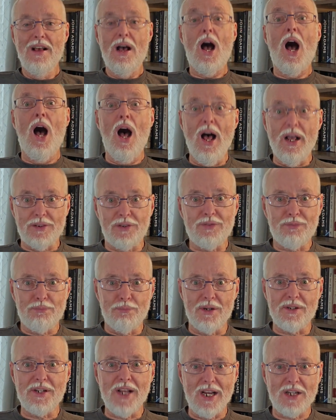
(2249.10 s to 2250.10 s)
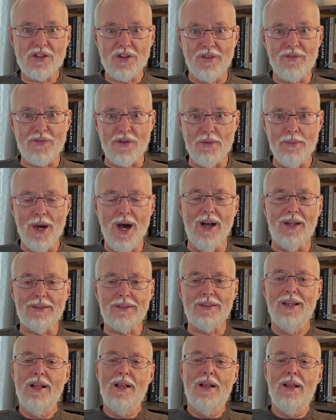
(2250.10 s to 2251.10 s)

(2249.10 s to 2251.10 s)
us. Protection from us.